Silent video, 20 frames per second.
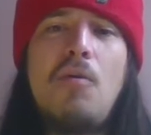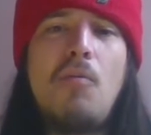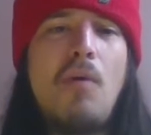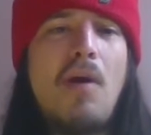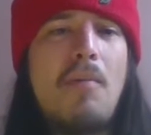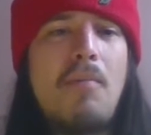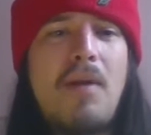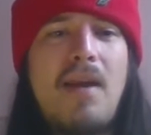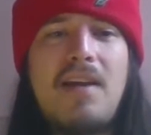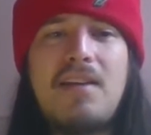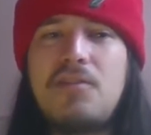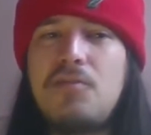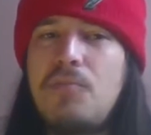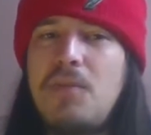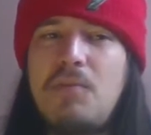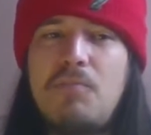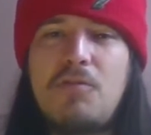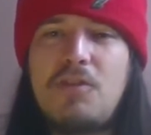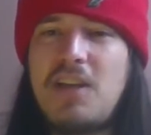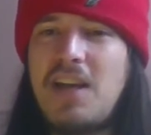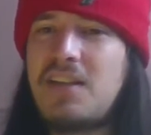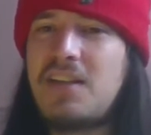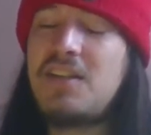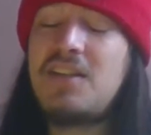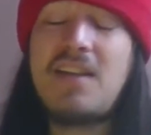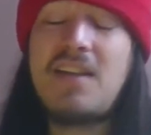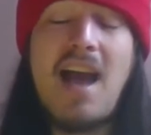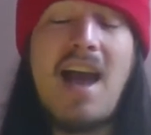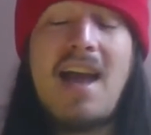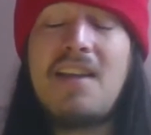where players will be
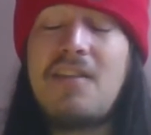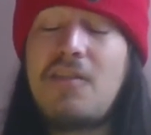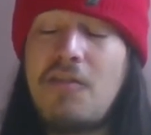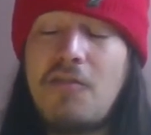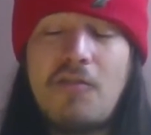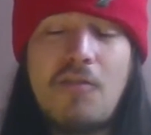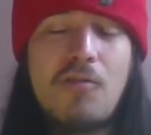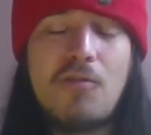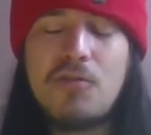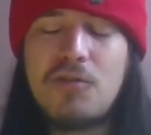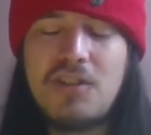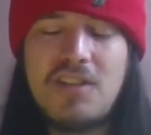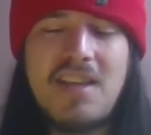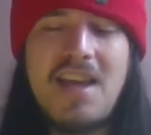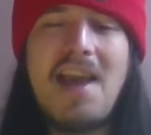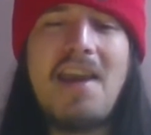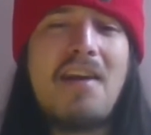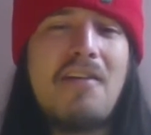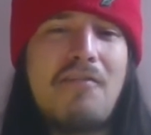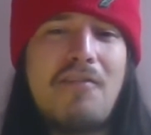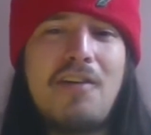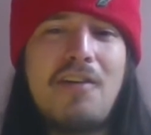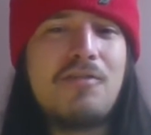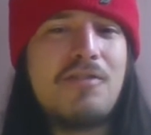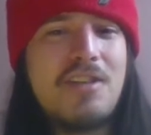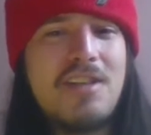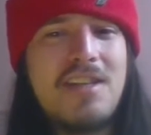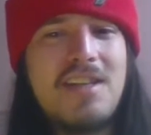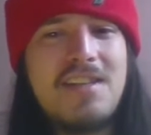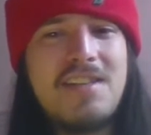projected, and of course the
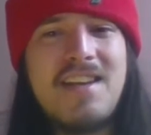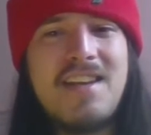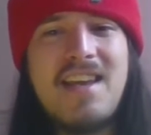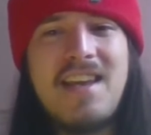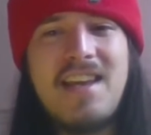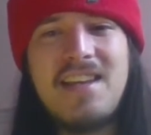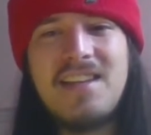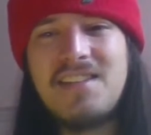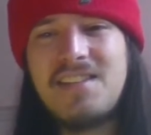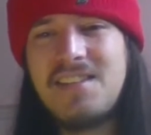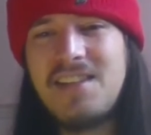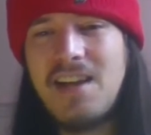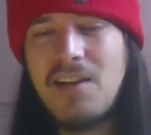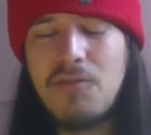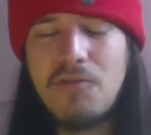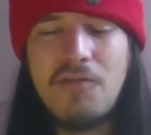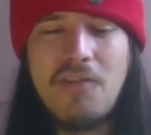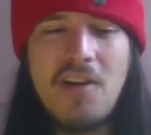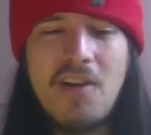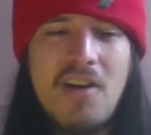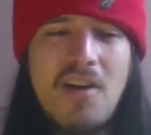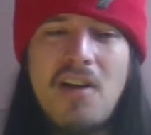NFL season itself.